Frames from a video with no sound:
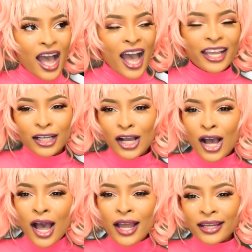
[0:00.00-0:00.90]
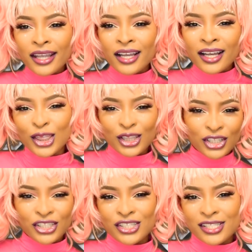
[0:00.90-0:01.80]
iconic
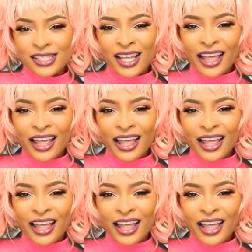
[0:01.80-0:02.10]
looks